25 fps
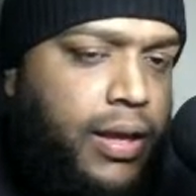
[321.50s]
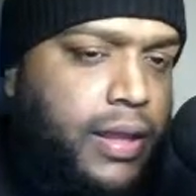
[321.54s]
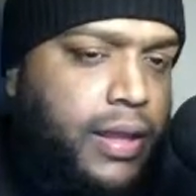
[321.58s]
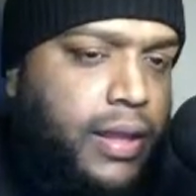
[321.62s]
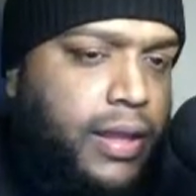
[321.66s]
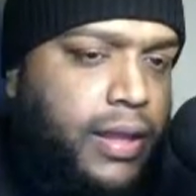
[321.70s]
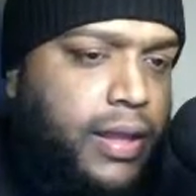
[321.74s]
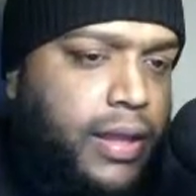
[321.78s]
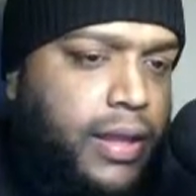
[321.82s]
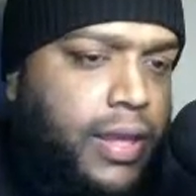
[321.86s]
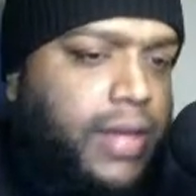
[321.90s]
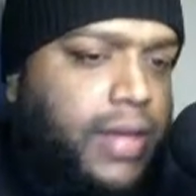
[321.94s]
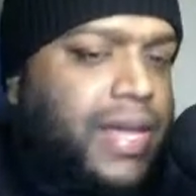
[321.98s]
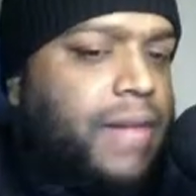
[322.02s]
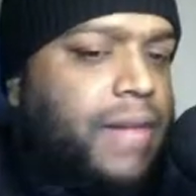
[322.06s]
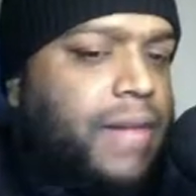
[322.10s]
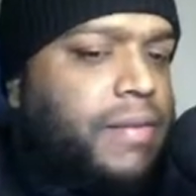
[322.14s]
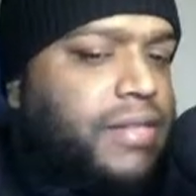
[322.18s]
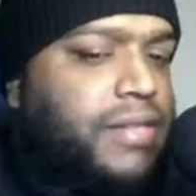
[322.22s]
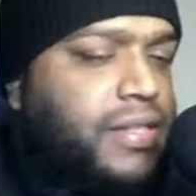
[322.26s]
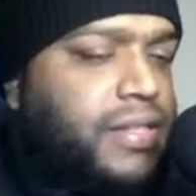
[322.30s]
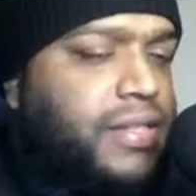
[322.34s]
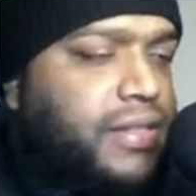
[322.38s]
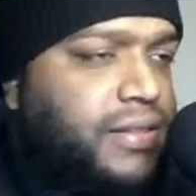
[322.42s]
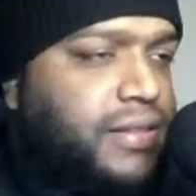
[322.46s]
He came
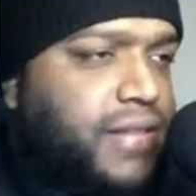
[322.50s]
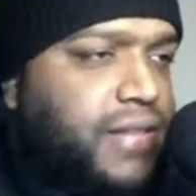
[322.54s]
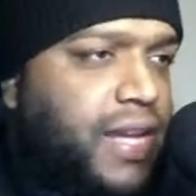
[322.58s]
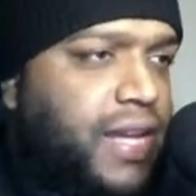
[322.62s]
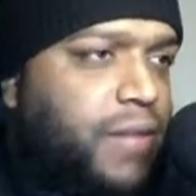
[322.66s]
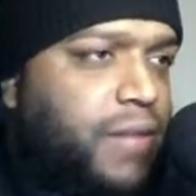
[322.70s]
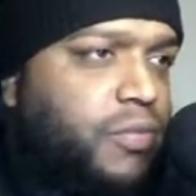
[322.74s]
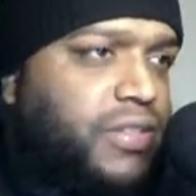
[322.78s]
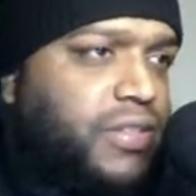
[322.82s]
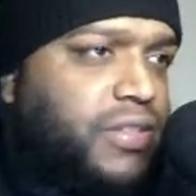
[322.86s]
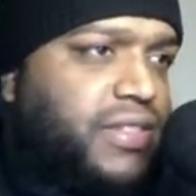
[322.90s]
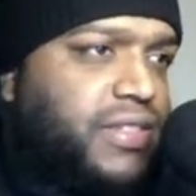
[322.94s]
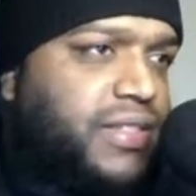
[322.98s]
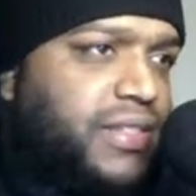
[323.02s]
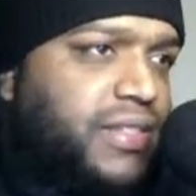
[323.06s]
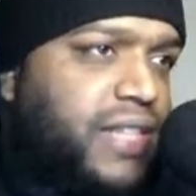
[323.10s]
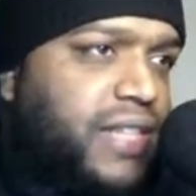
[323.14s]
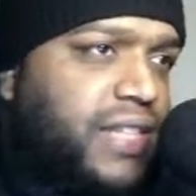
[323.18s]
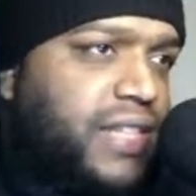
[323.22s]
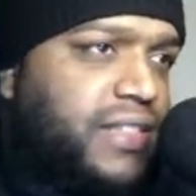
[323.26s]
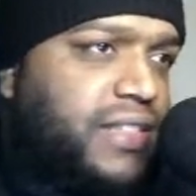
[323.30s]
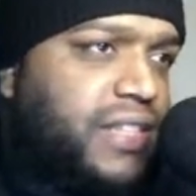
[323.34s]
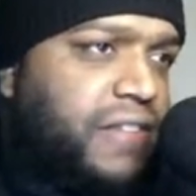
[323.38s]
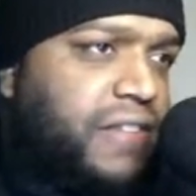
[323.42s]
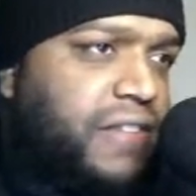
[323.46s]
into this game with
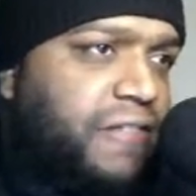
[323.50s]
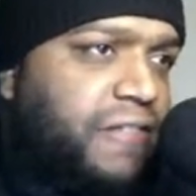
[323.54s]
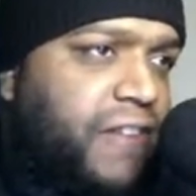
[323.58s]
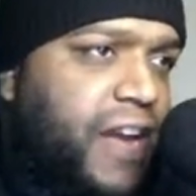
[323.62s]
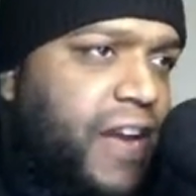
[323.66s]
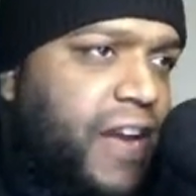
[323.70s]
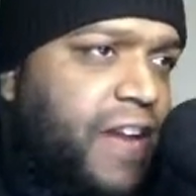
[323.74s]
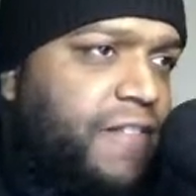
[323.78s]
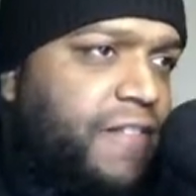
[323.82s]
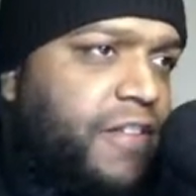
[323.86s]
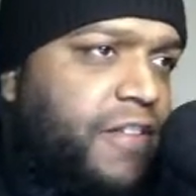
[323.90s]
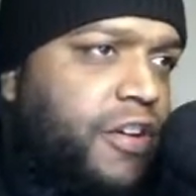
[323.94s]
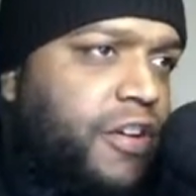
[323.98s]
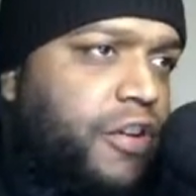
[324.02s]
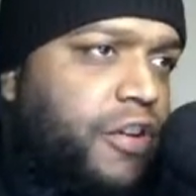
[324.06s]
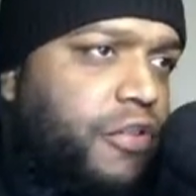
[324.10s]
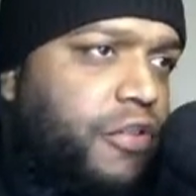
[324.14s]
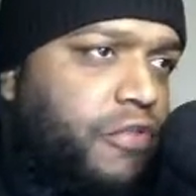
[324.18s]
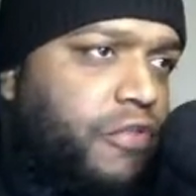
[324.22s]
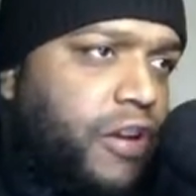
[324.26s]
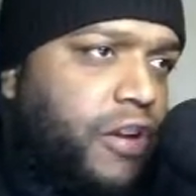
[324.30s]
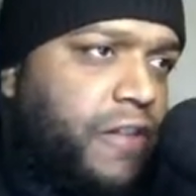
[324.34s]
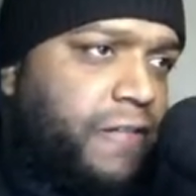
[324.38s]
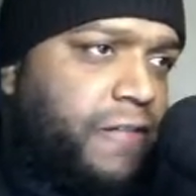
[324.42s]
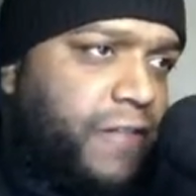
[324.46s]
65
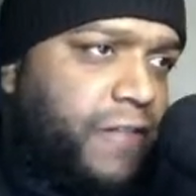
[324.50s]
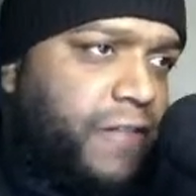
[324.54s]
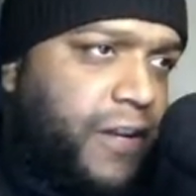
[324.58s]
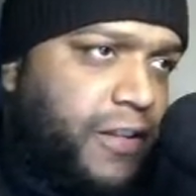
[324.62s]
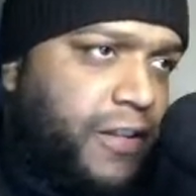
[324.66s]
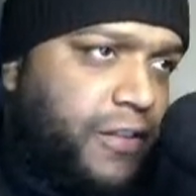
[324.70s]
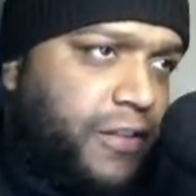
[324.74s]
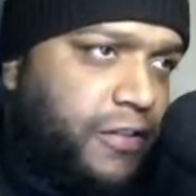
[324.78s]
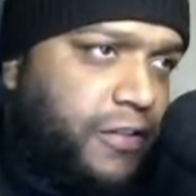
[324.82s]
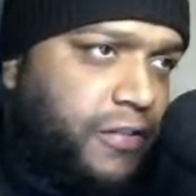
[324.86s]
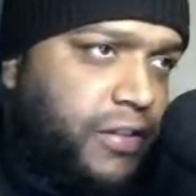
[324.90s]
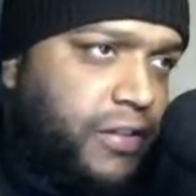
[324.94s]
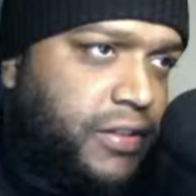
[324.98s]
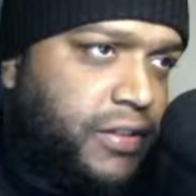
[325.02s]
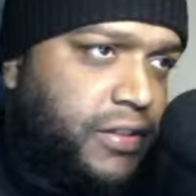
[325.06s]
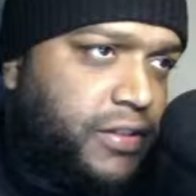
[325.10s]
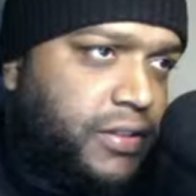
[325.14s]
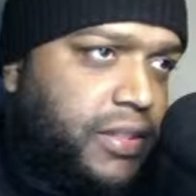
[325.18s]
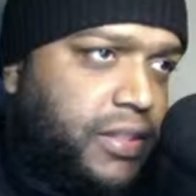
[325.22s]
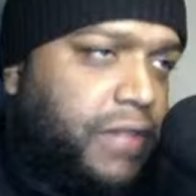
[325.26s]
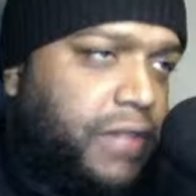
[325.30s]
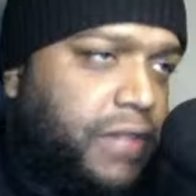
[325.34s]
career victories.